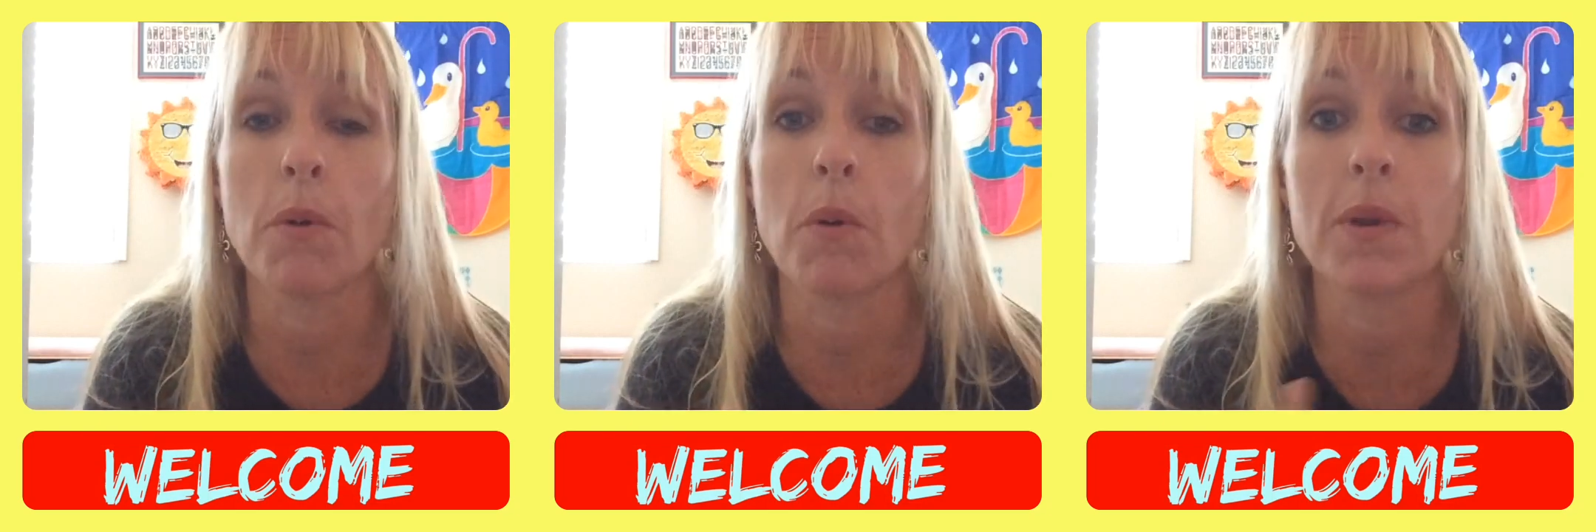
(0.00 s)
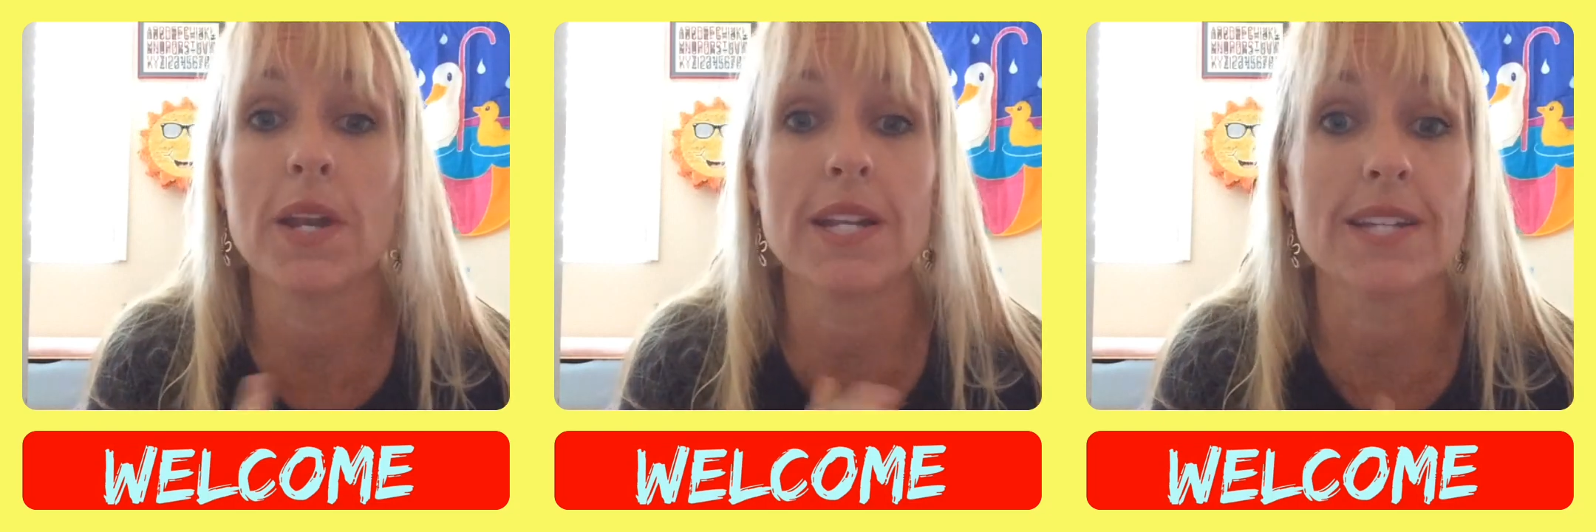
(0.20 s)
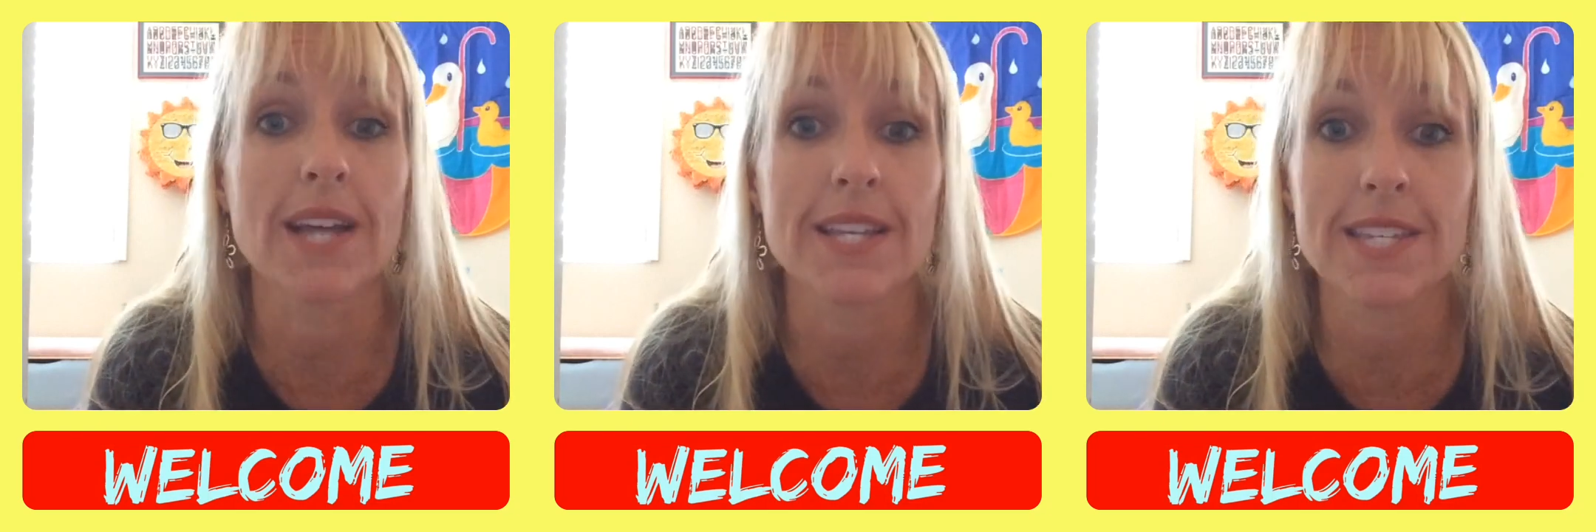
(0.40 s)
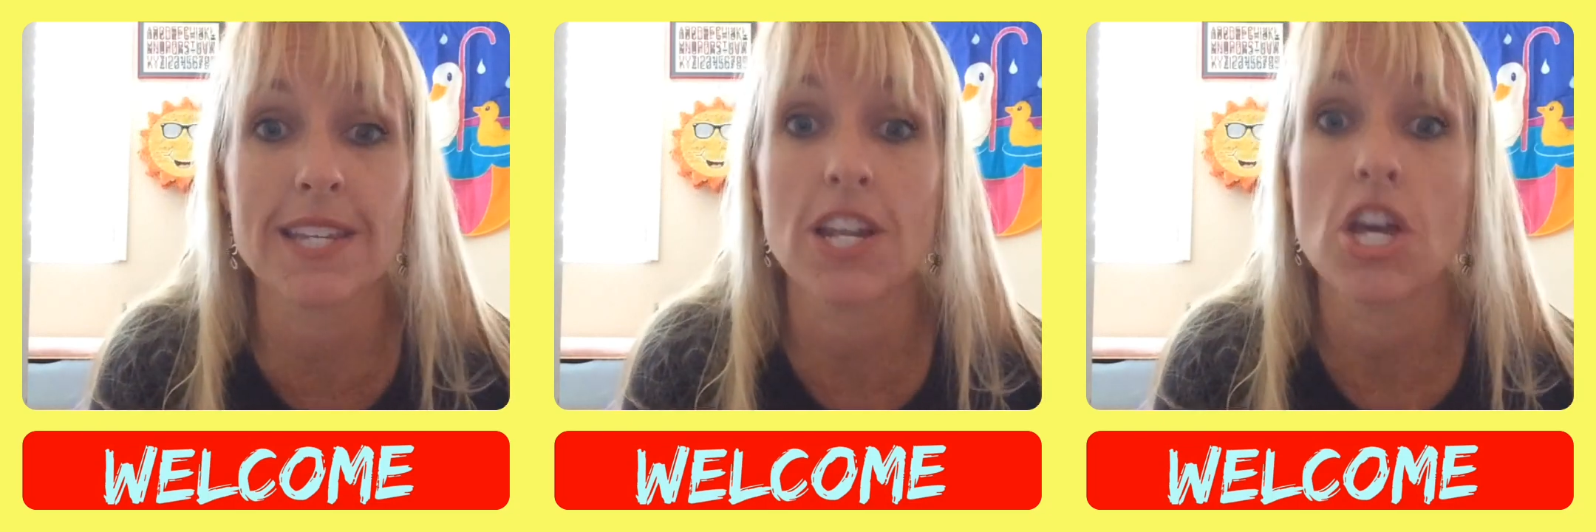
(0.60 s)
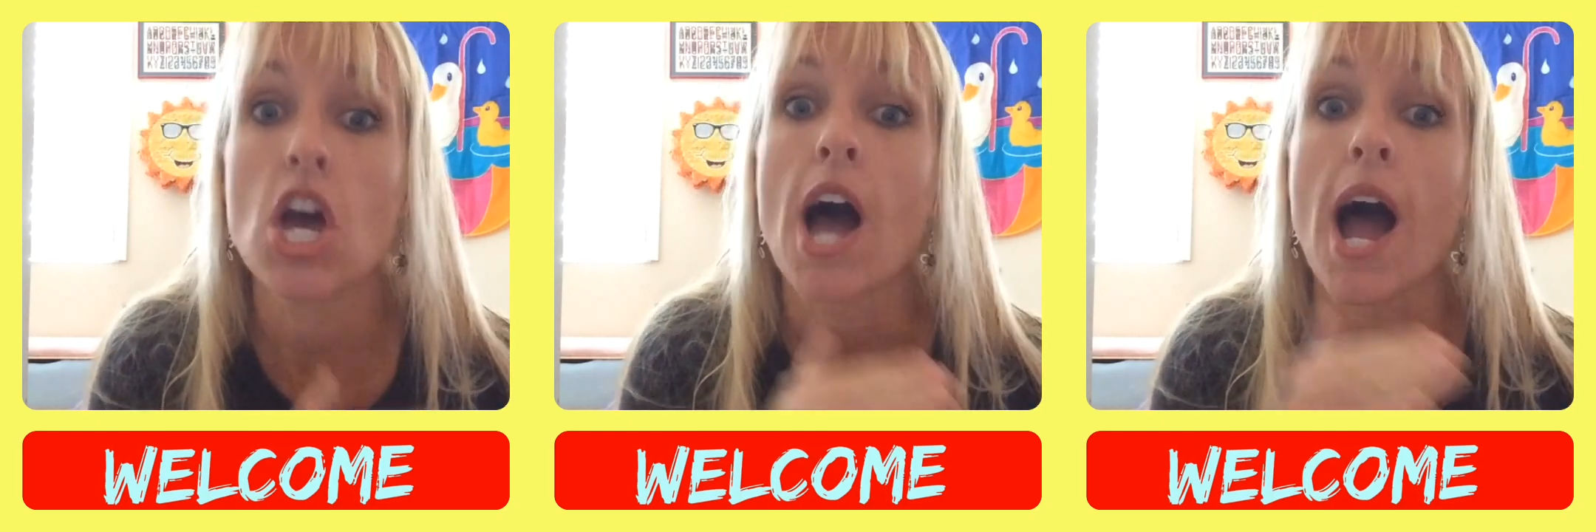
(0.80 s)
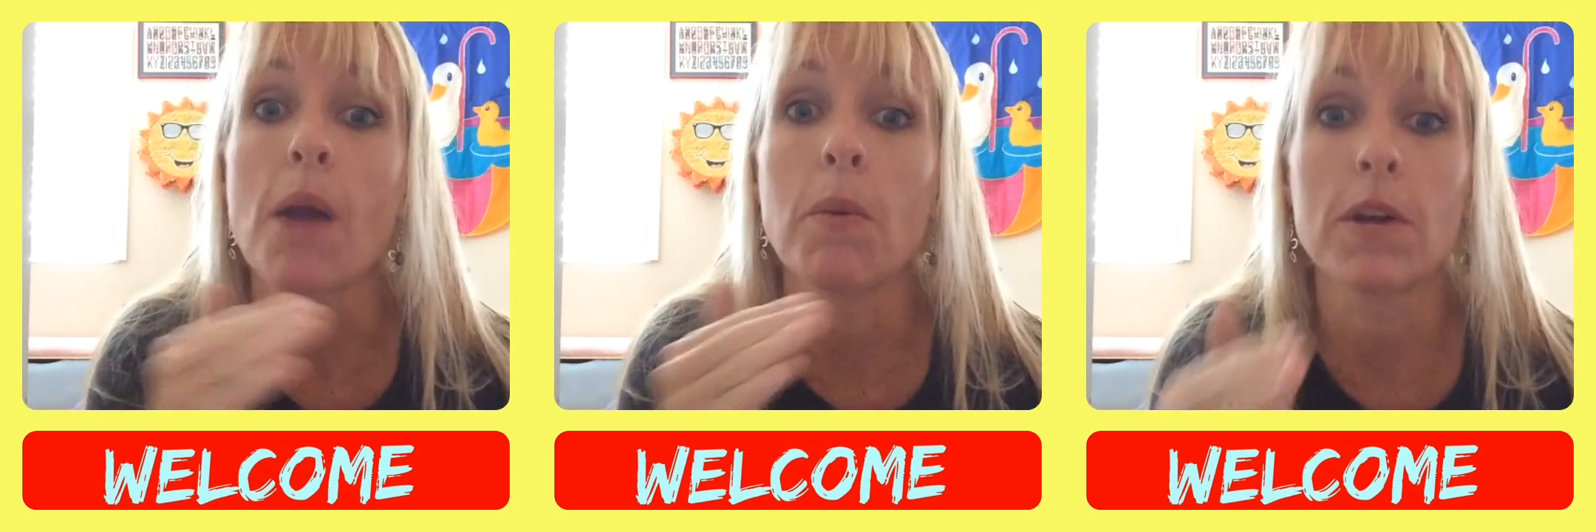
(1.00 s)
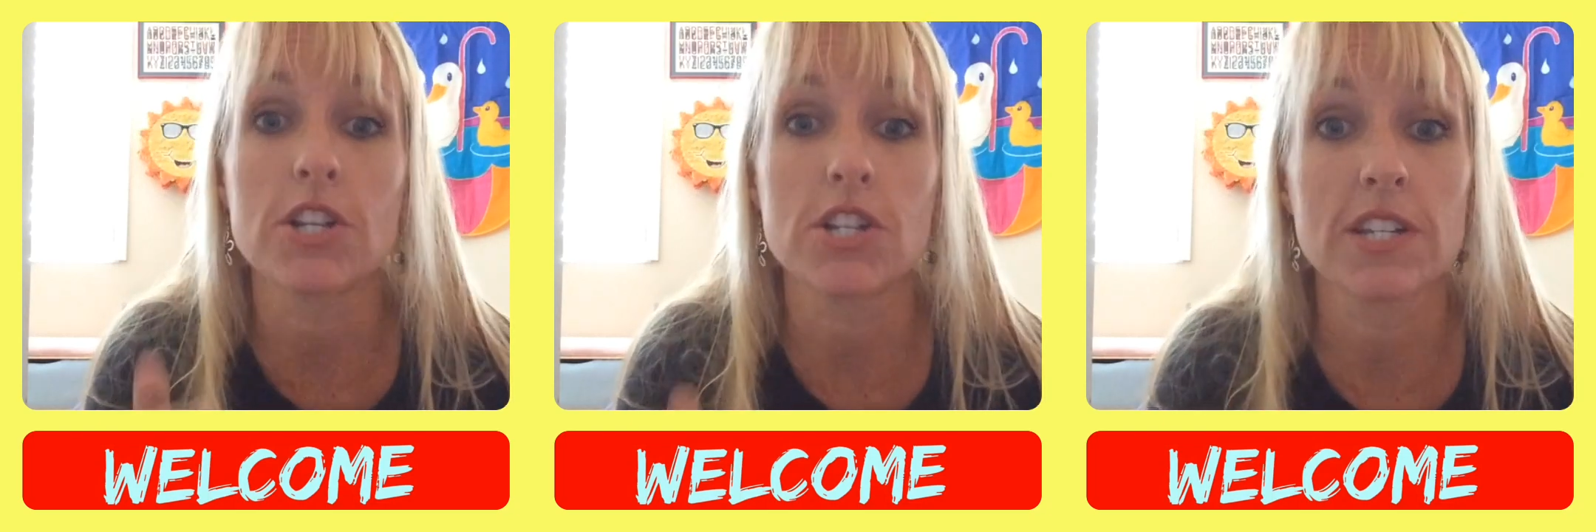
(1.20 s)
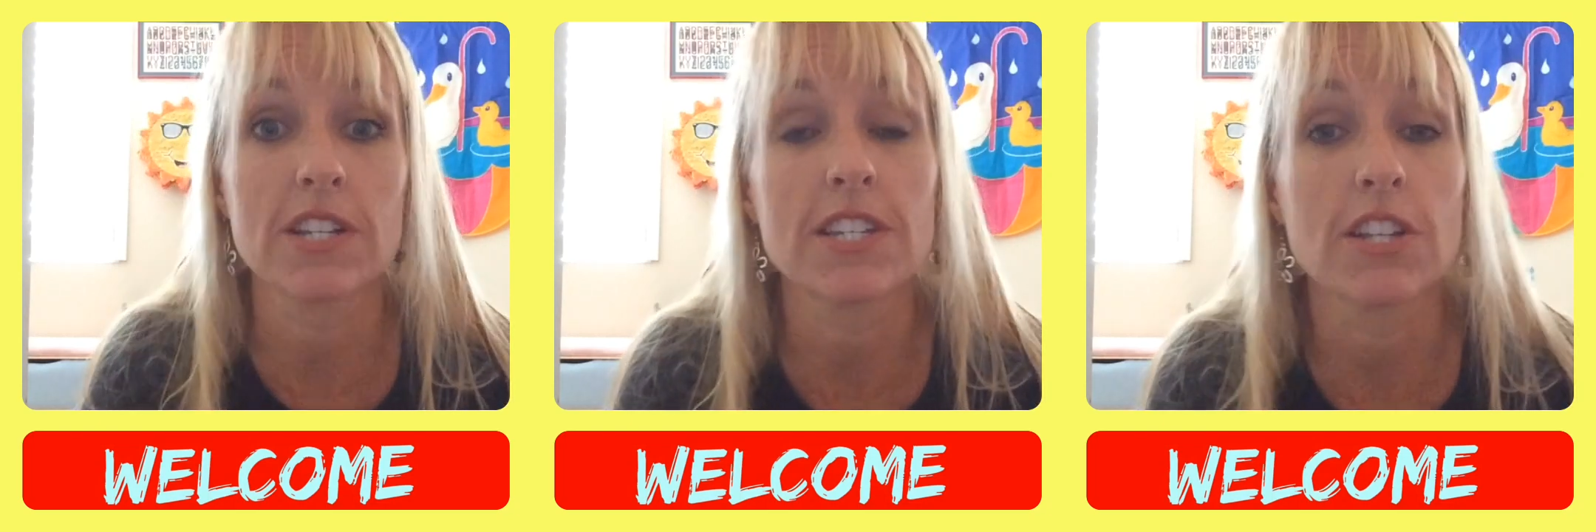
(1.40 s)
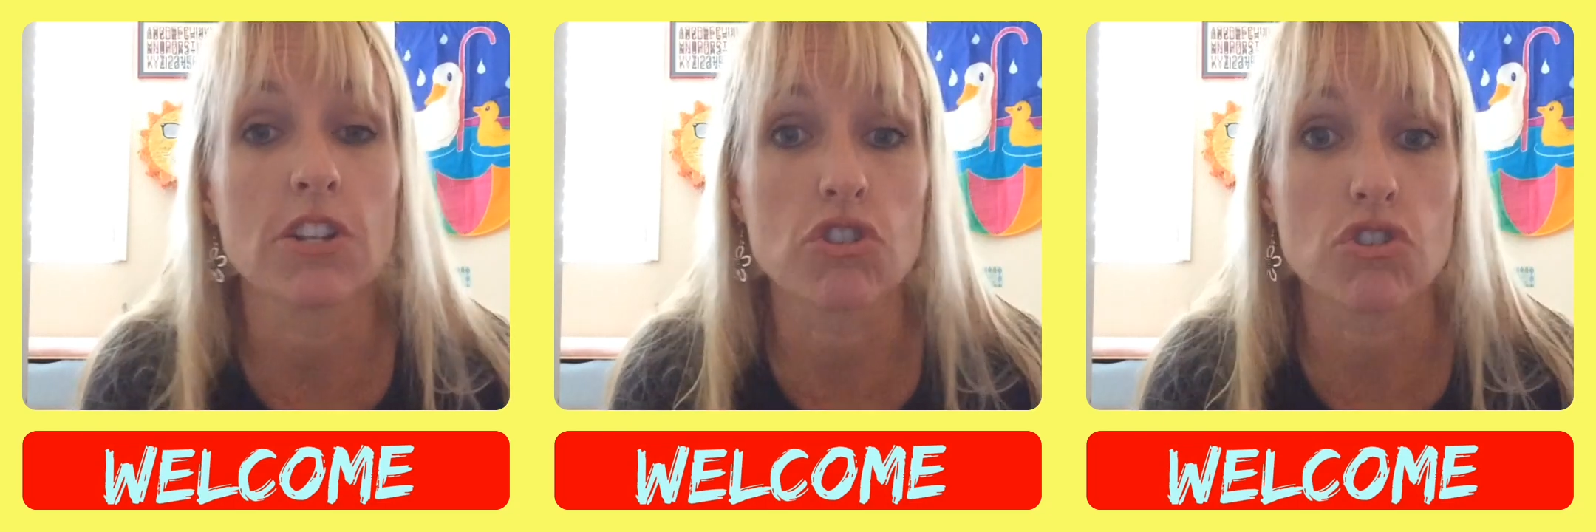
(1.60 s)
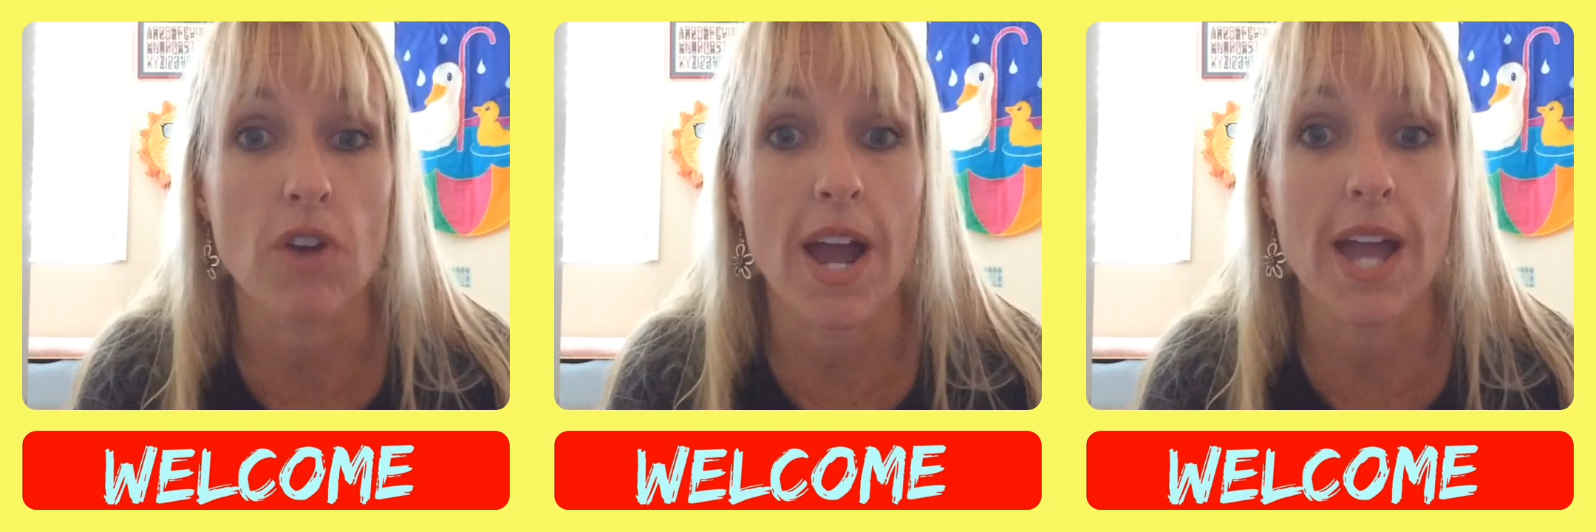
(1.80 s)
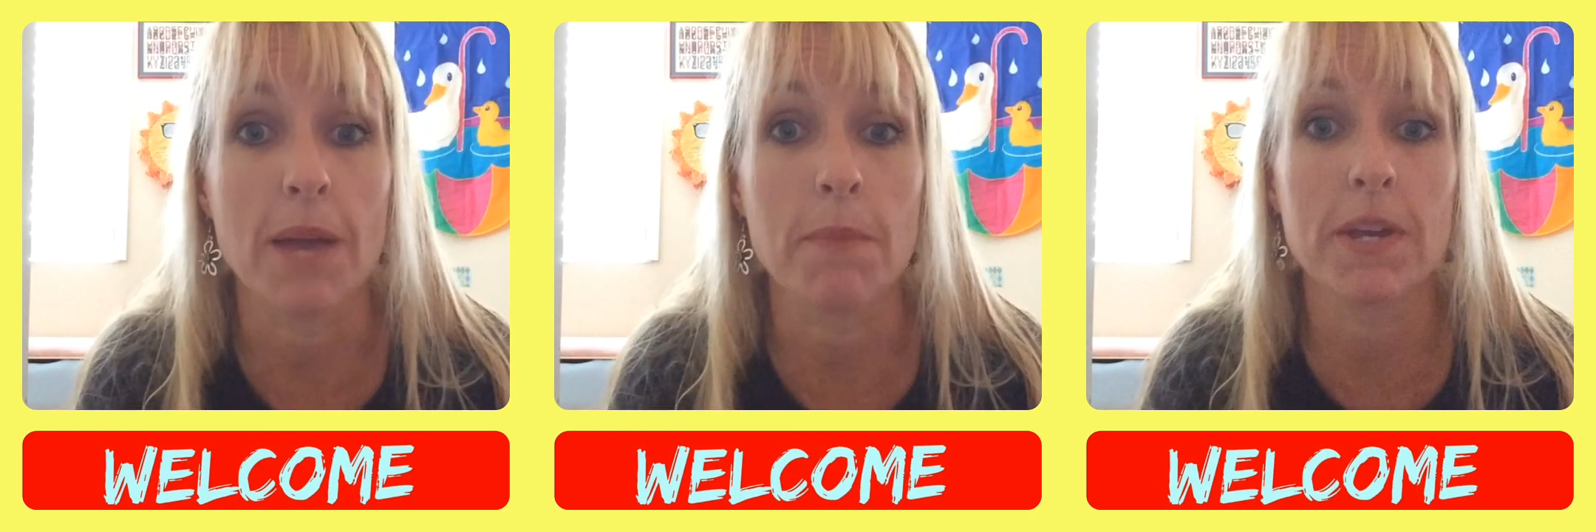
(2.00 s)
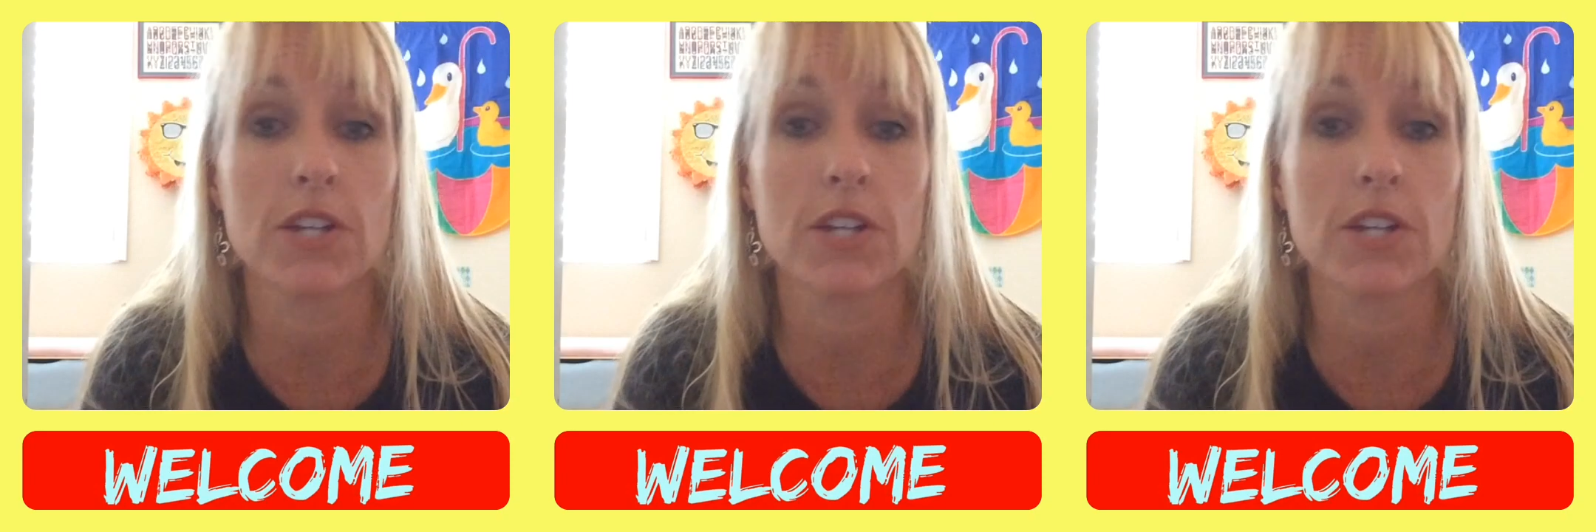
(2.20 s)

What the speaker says: But when it doesn't, I want you to still try it,